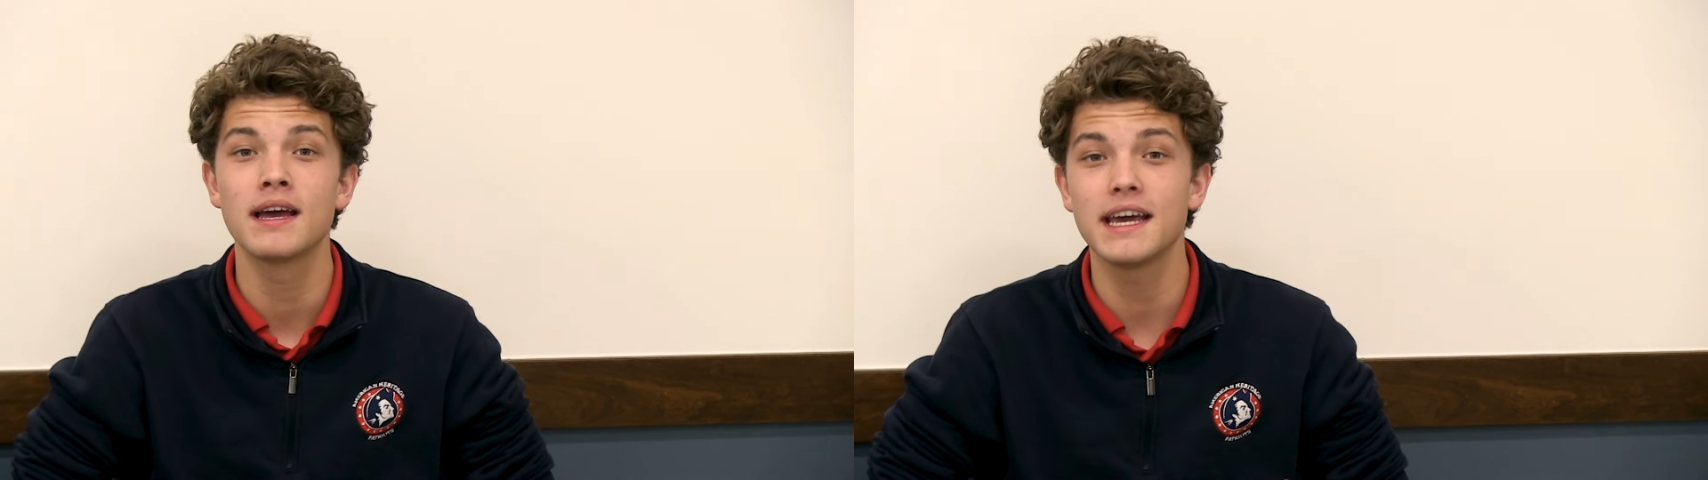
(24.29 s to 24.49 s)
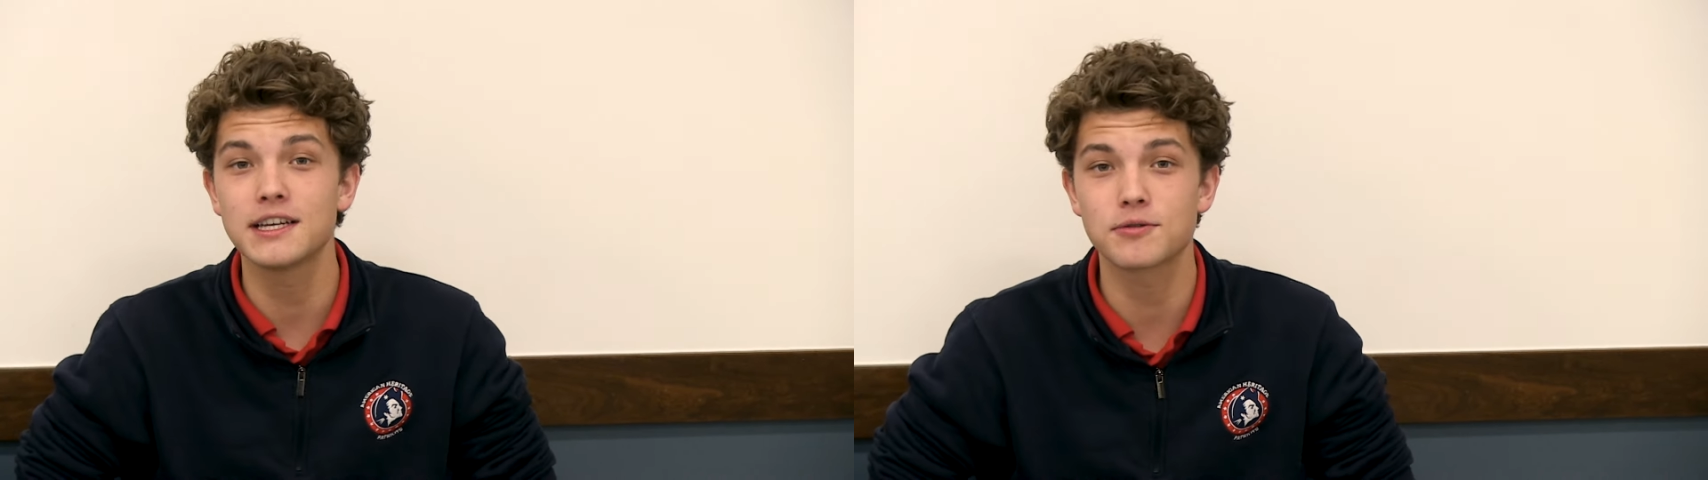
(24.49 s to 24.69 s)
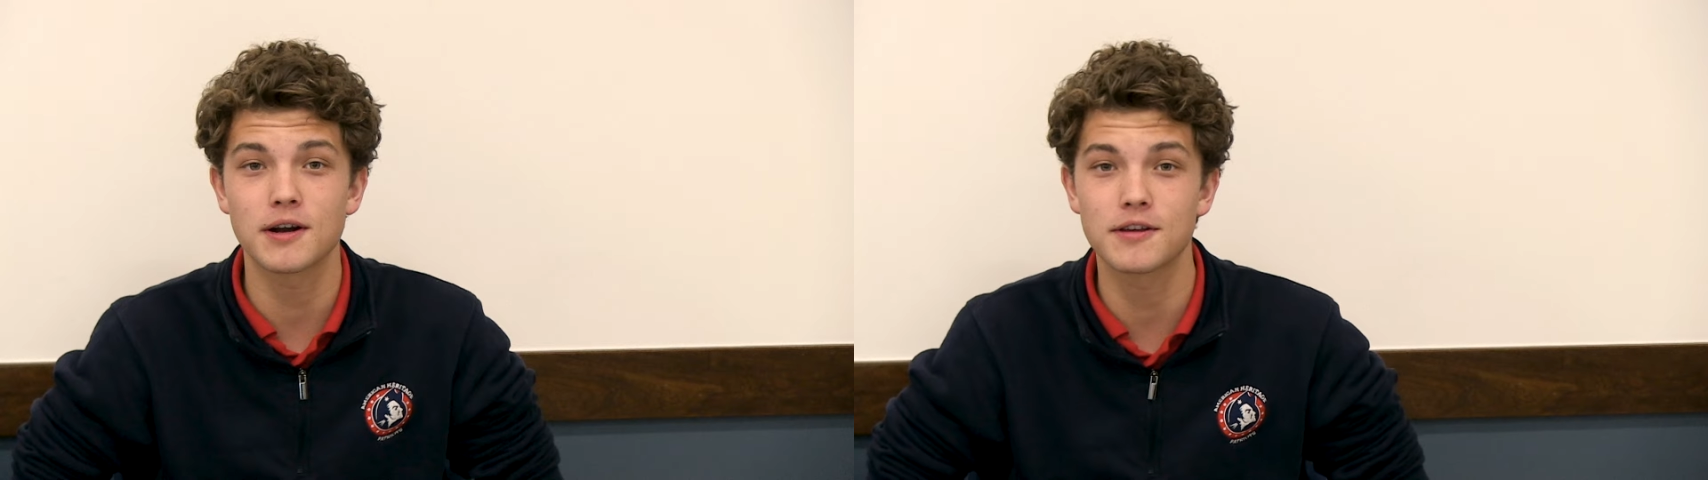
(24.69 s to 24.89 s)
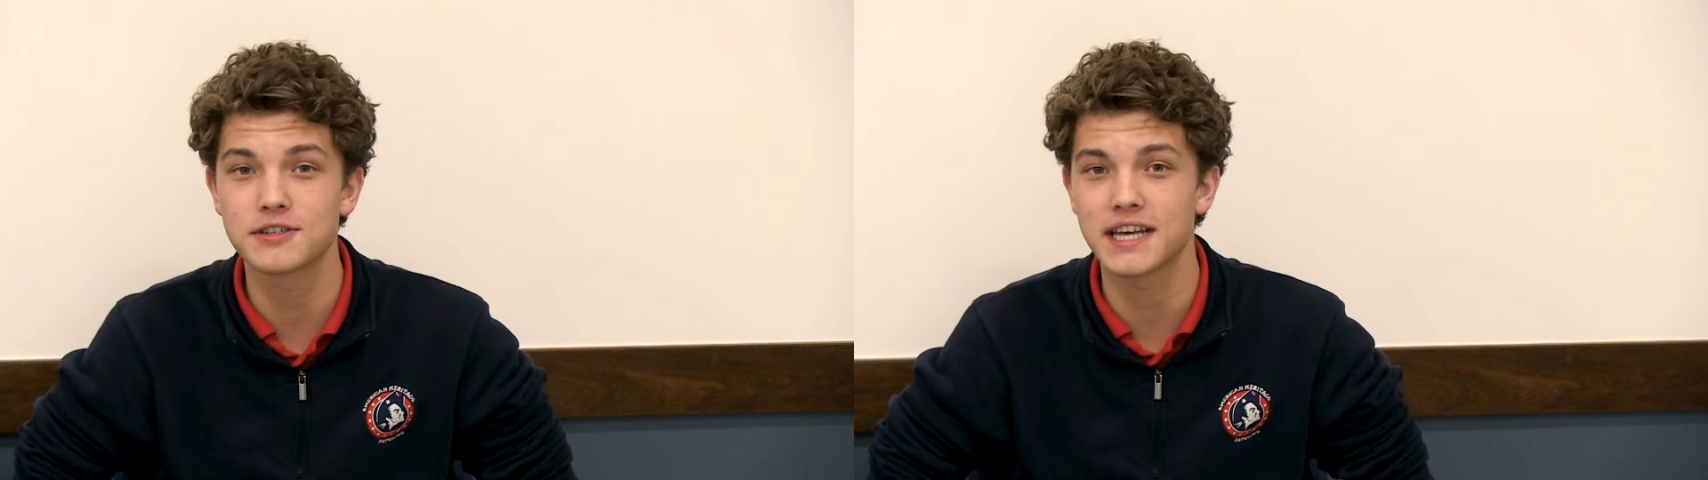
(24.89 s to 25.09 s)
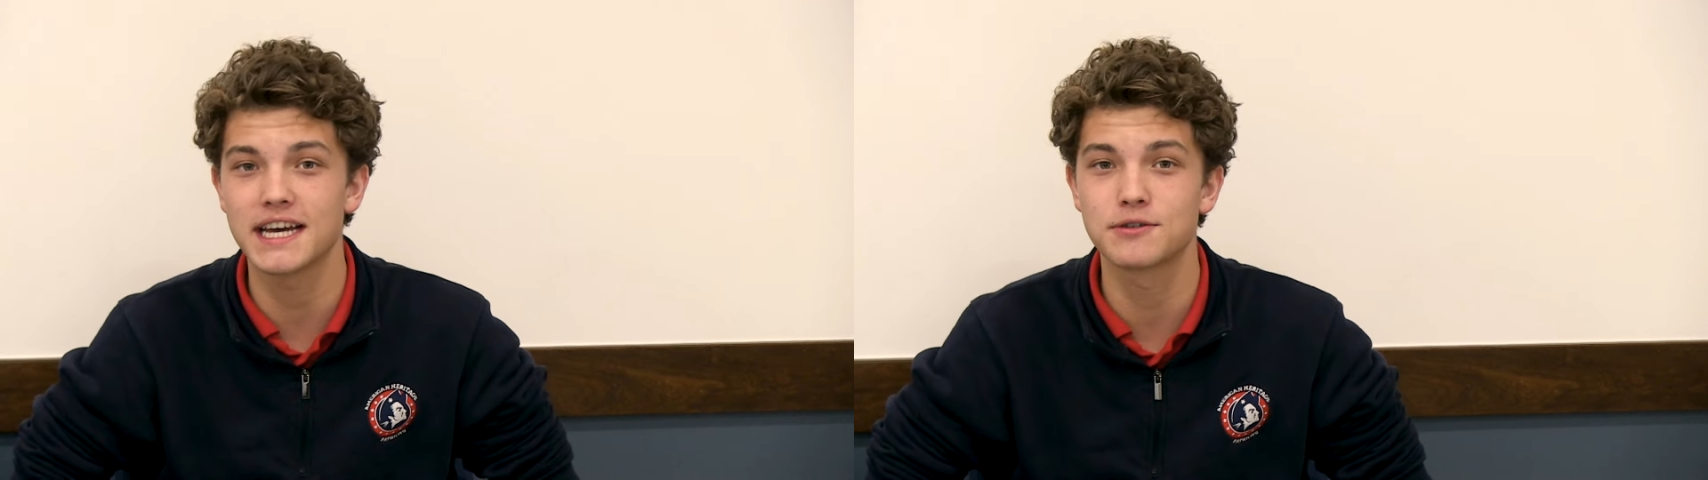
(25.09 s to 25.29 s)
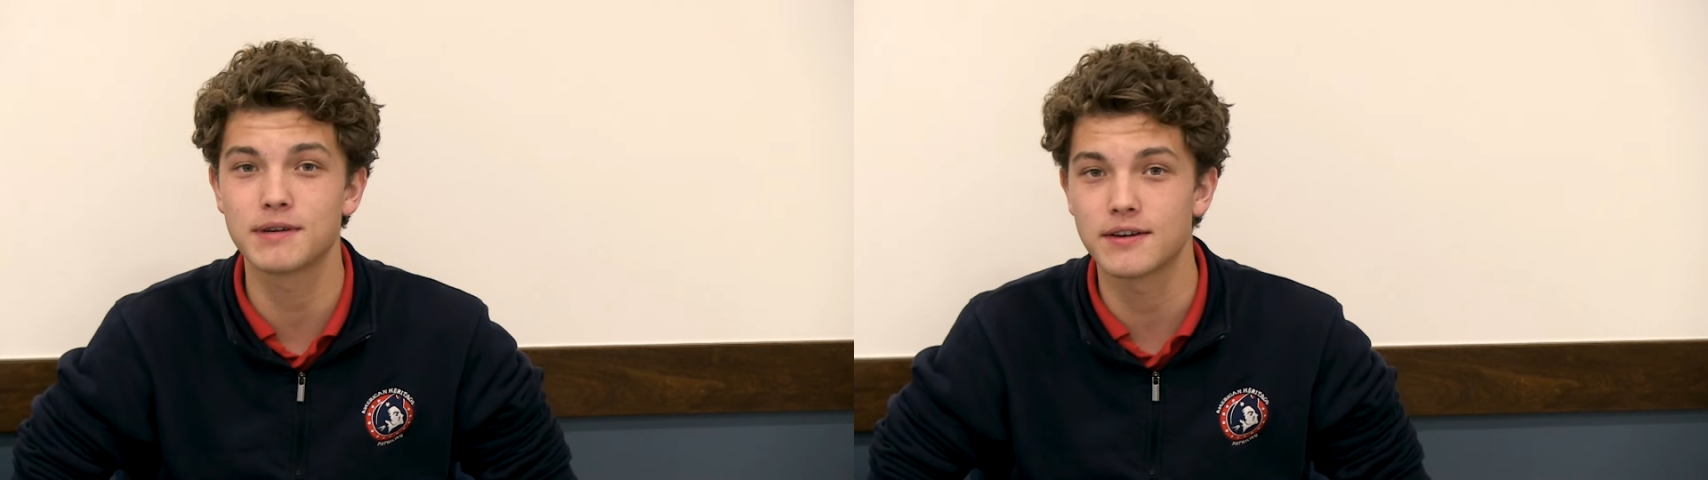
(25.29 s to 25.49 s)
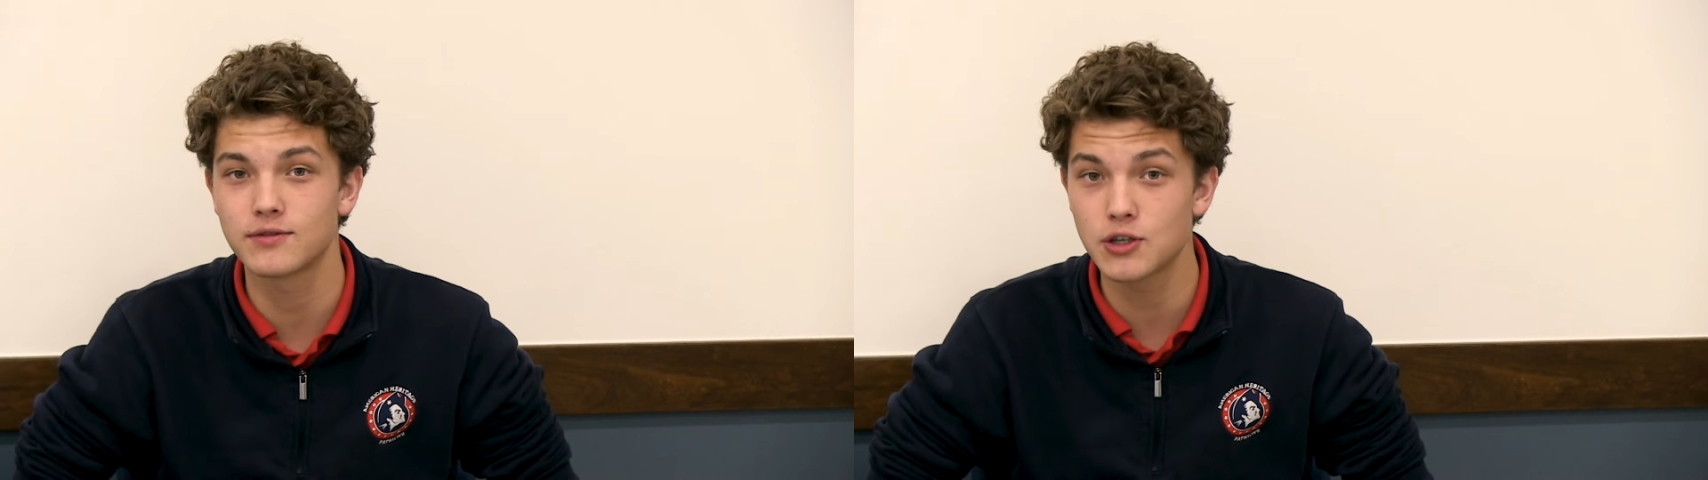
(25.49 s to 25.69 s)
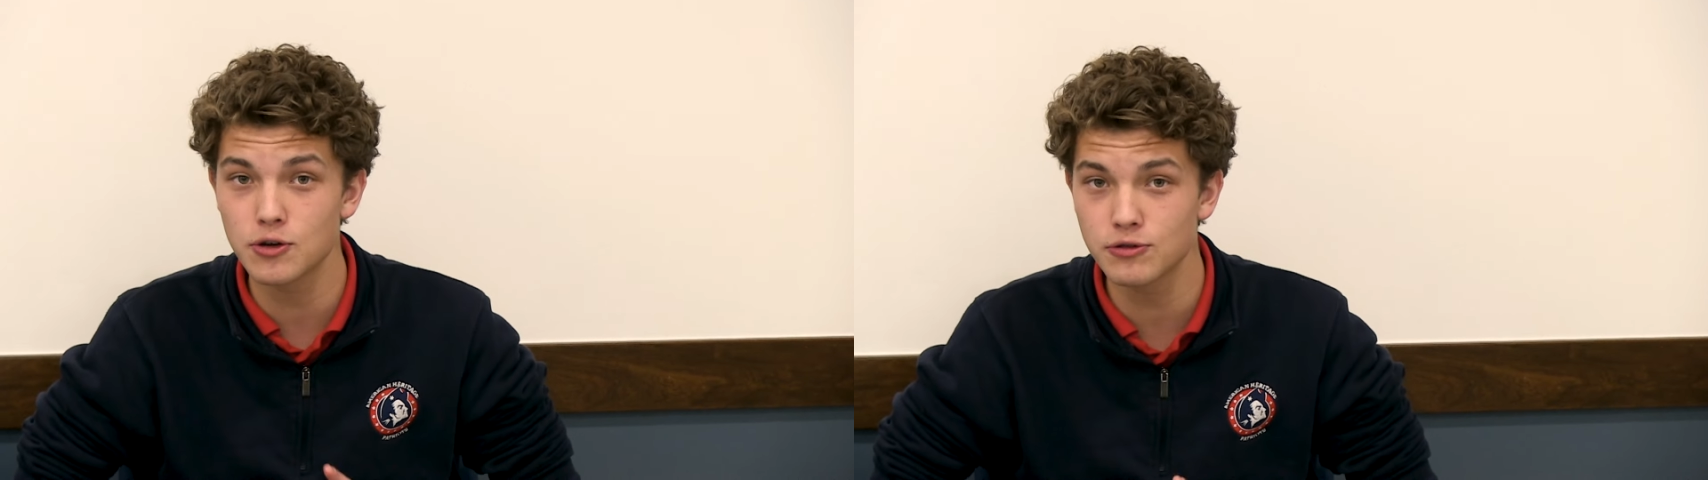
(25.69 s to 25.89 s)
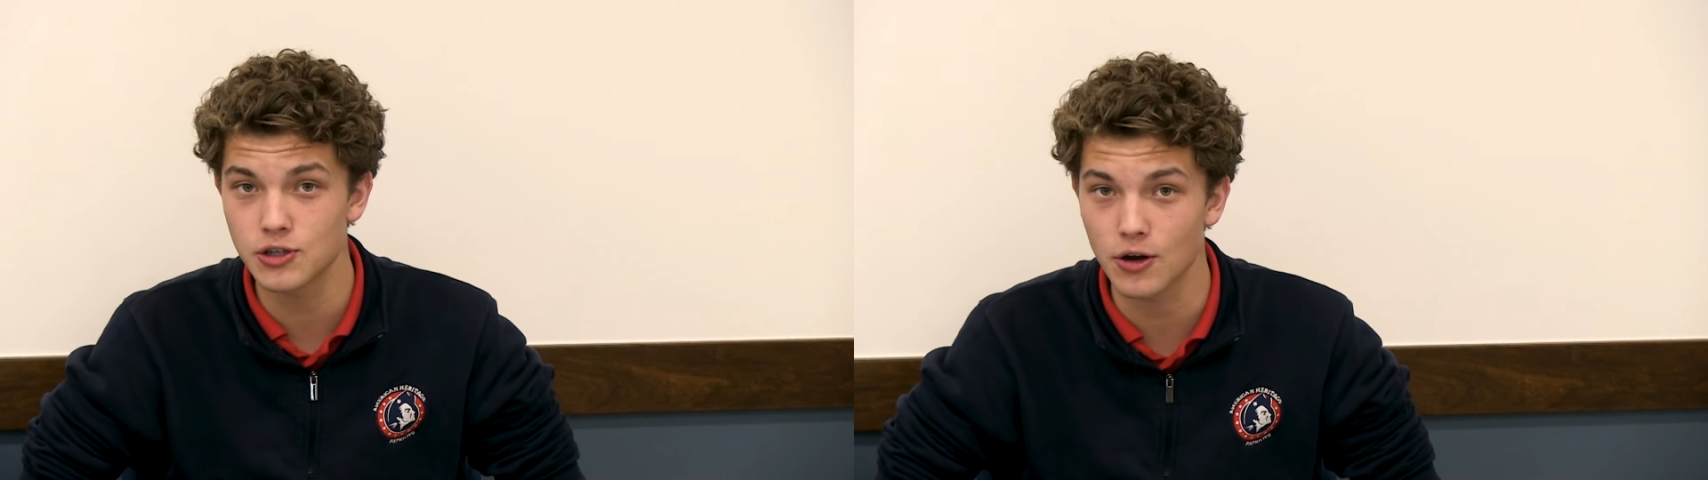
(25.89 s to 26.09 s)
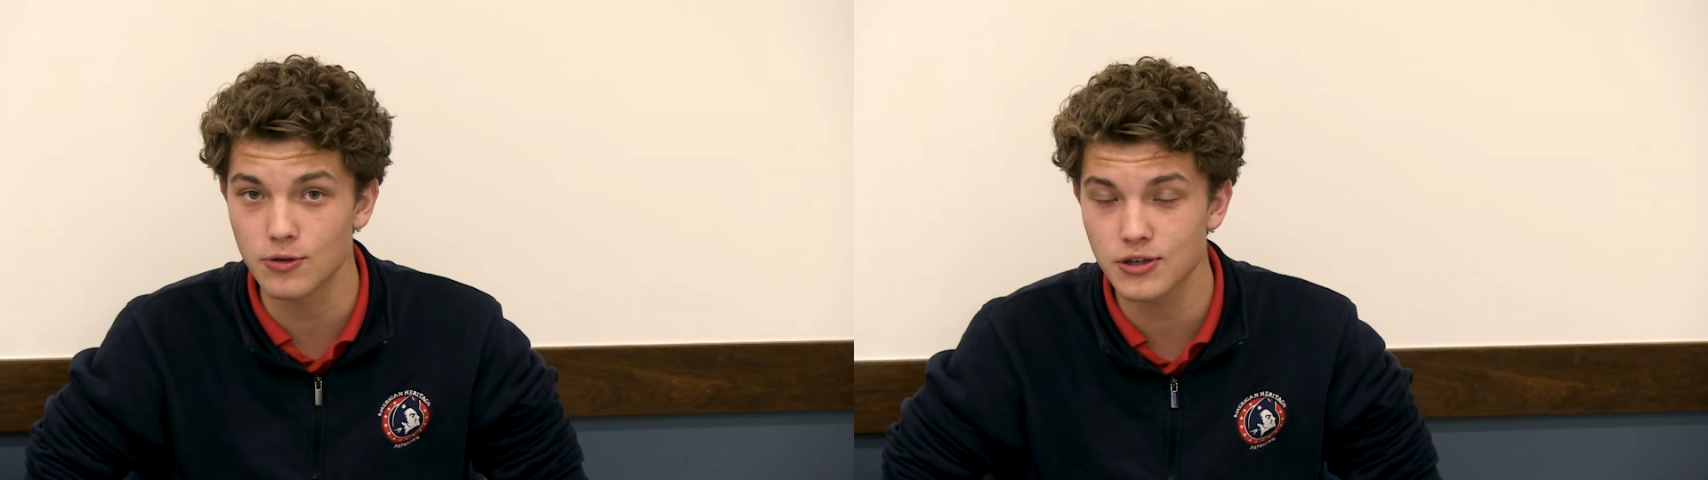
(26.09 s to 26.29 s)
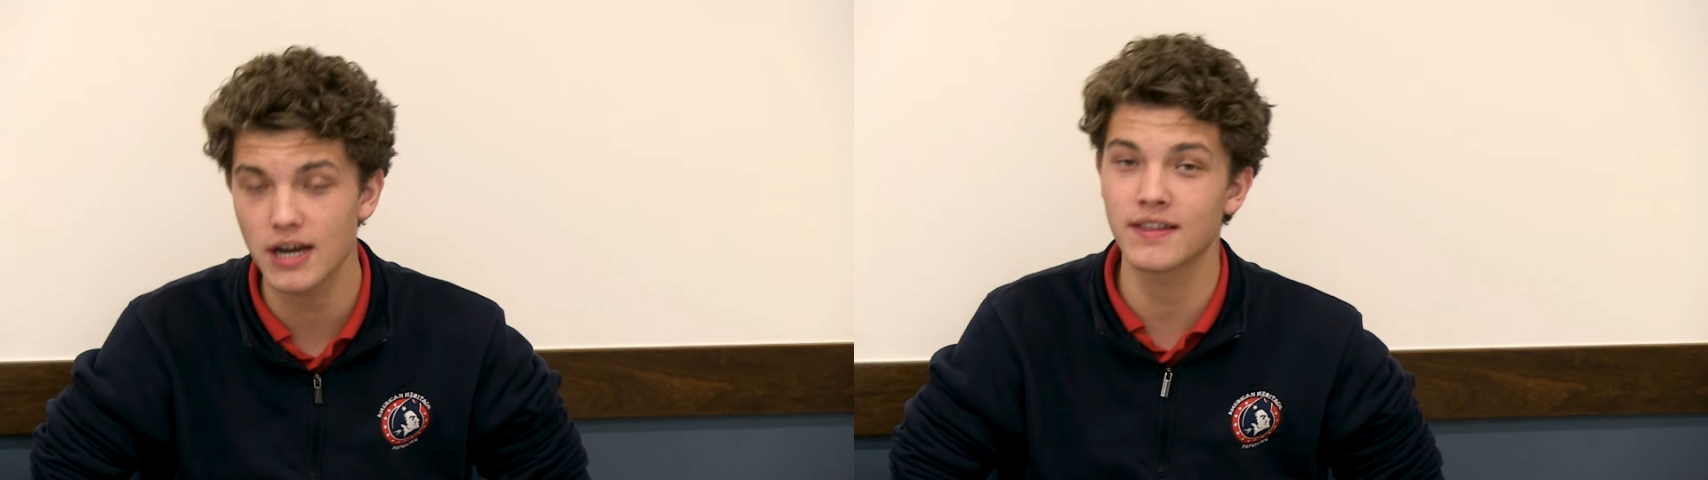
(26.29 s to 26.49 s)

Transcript: Each one of those days, we have two shows,